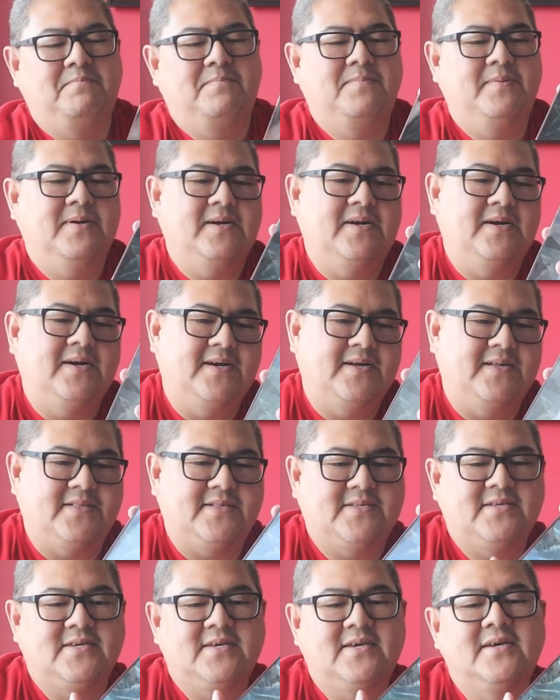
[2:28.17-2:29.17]

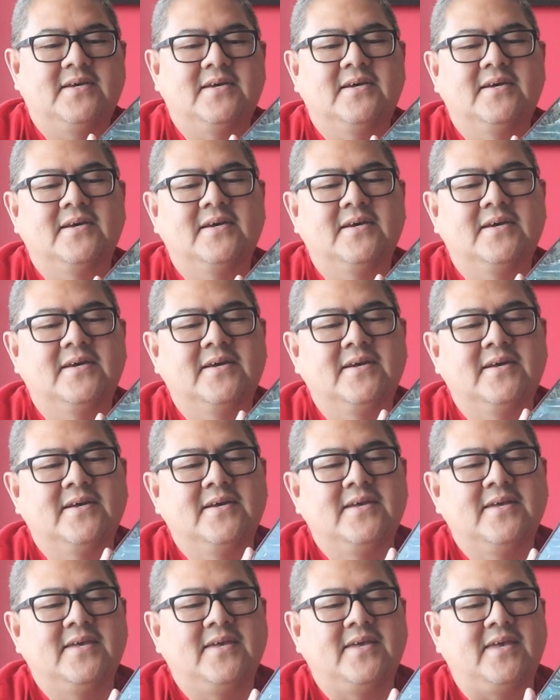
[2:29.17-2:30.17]
But
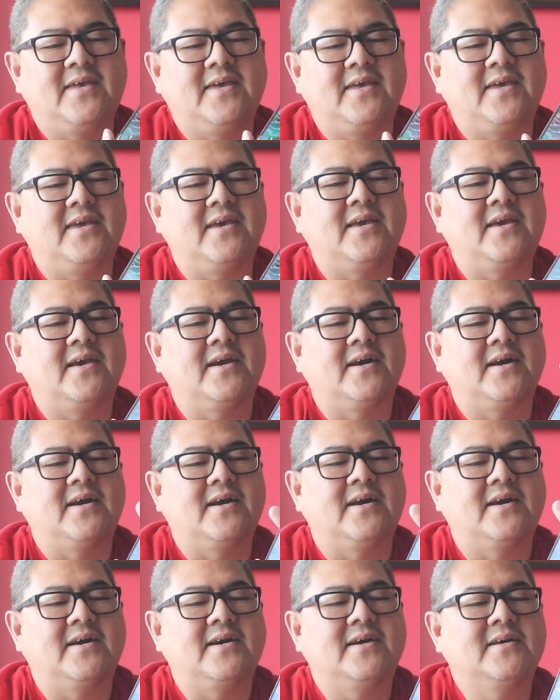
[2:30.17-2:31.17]

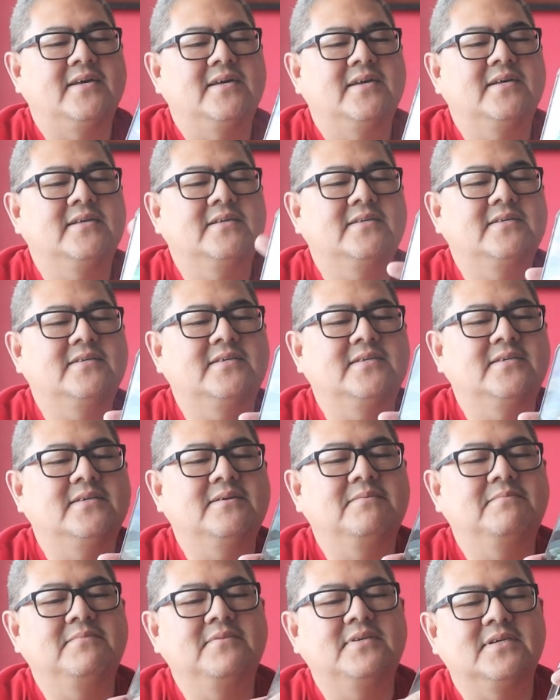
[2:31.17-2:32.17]
yeah,
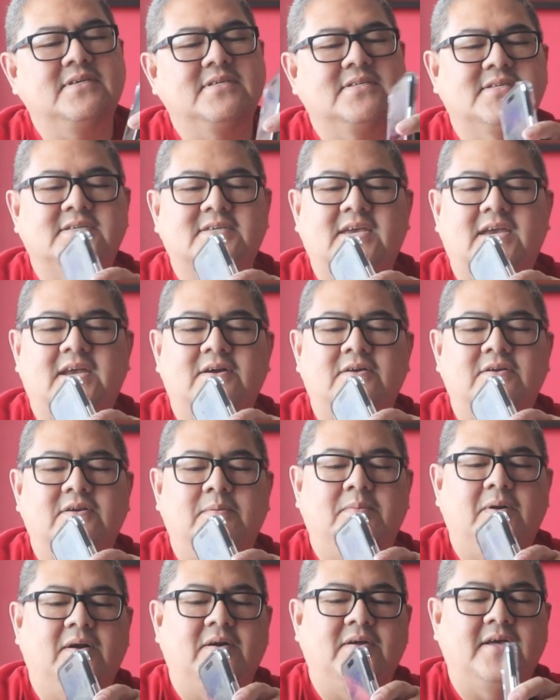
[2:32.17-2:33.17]
I'm just scared
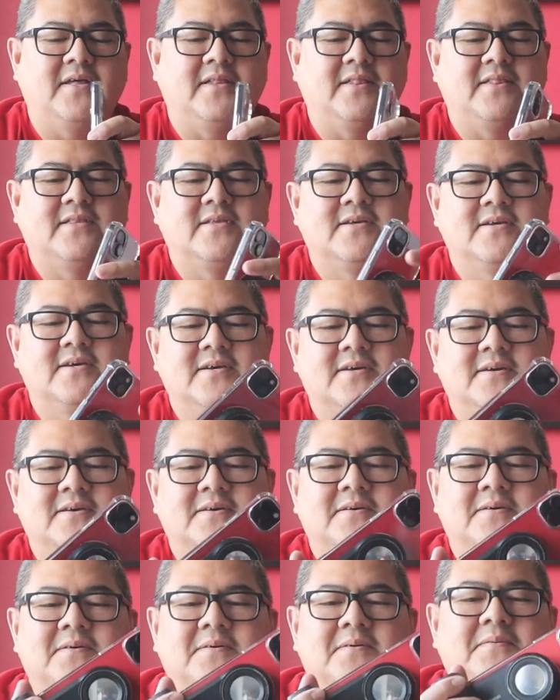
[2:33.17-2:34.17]
about it.
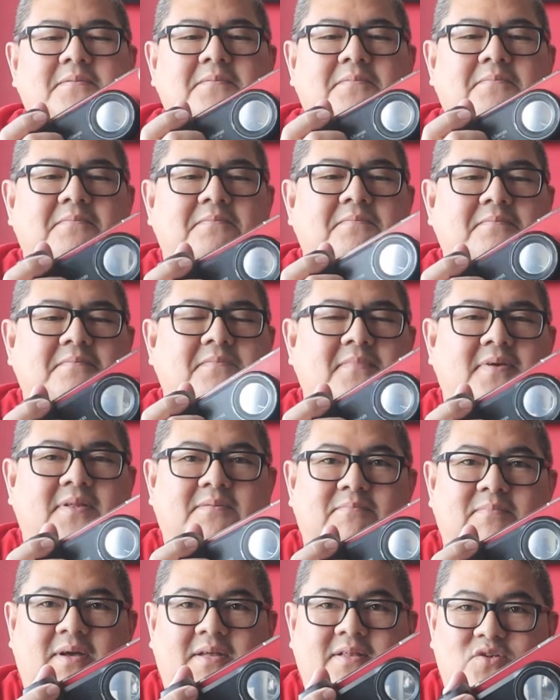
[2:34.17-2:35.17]

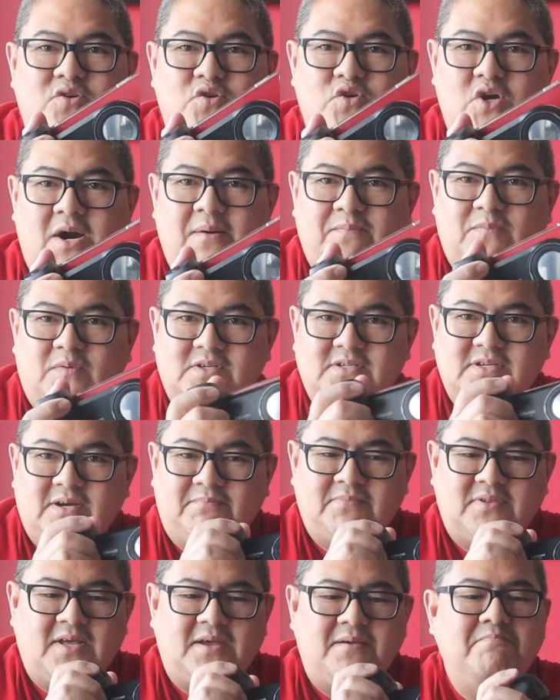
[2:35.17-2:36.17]
Might drop or
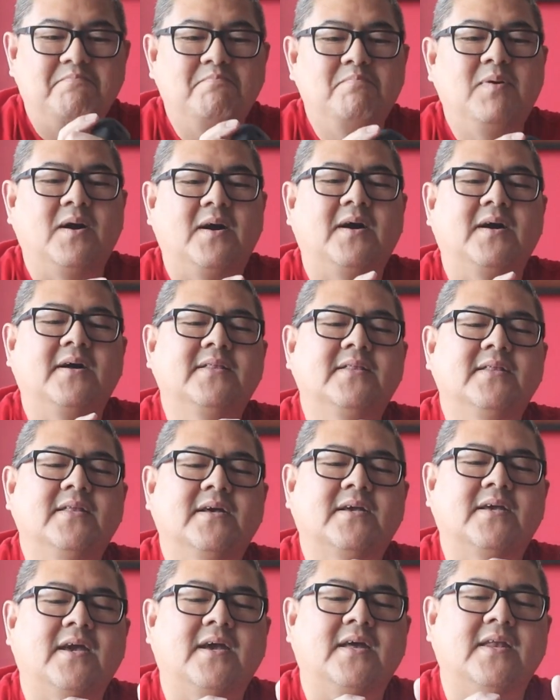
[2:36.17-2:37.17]
something, but
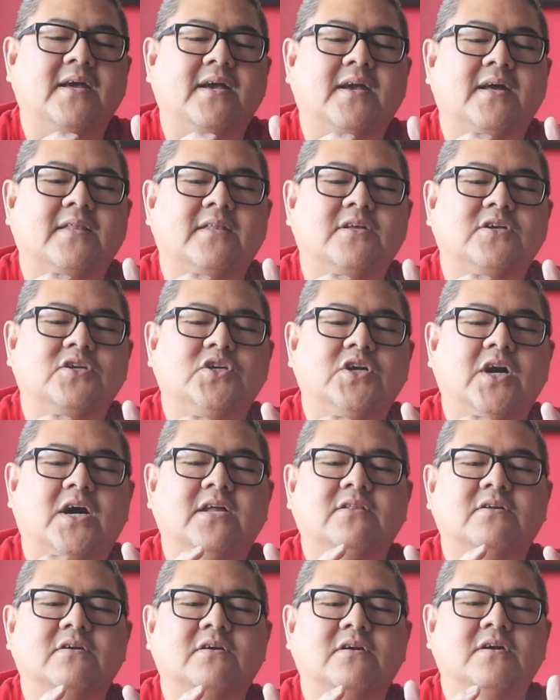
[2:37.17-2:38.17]
again, I got the
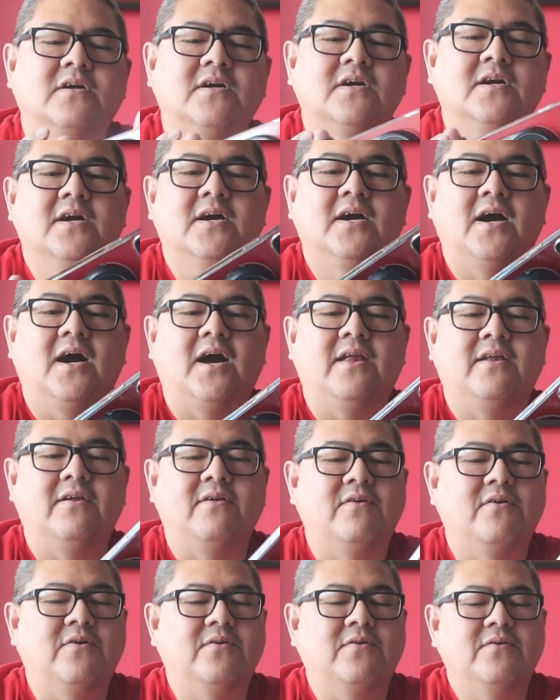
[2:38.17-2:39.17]
shutter. I don't
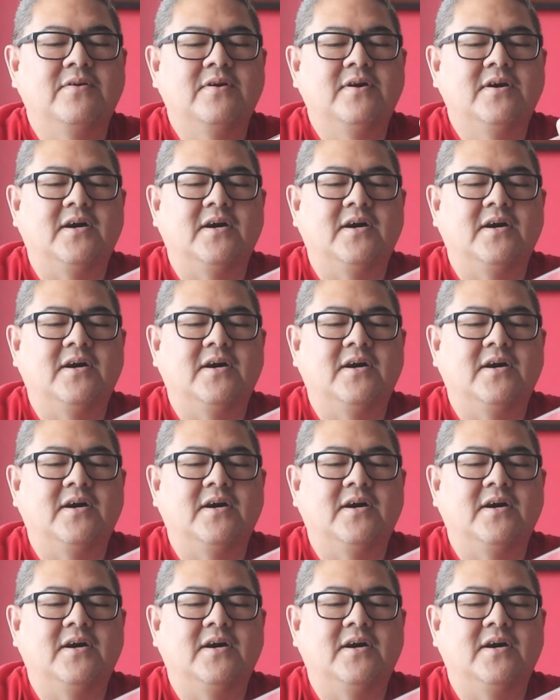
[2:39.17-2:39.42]
know.